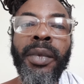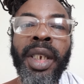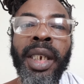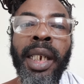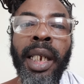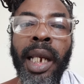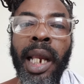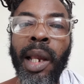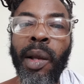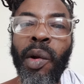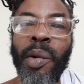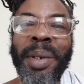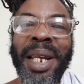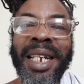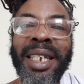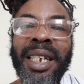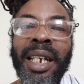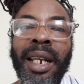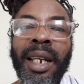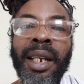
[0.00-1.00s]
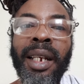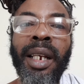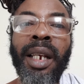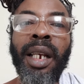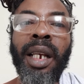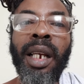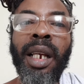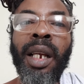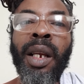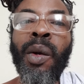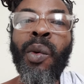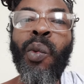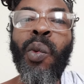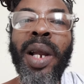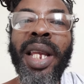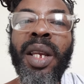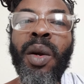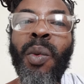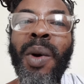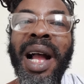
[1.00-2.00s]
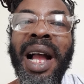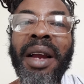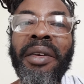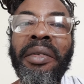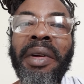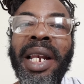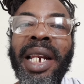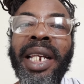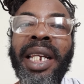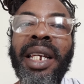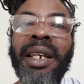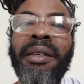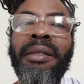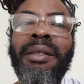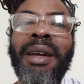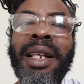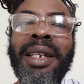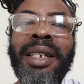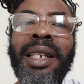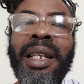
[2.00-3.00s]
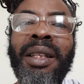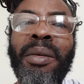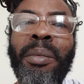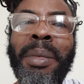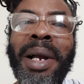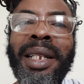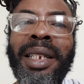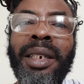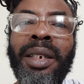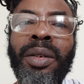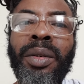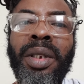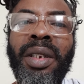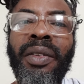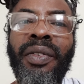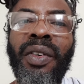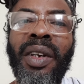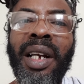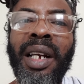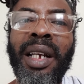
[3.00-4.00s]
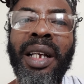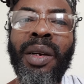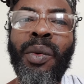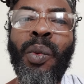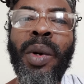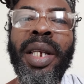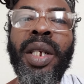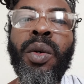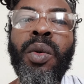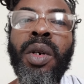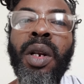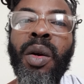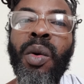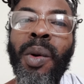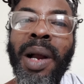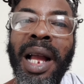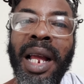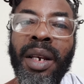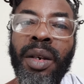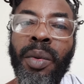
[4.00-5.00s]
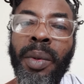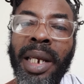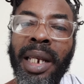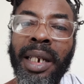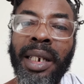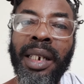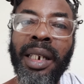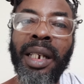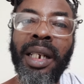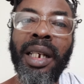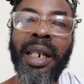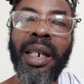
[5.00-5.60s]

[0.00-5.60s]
You get what me I say? Where you want to really get Rasta to batty duty for? Where you want to go and do it?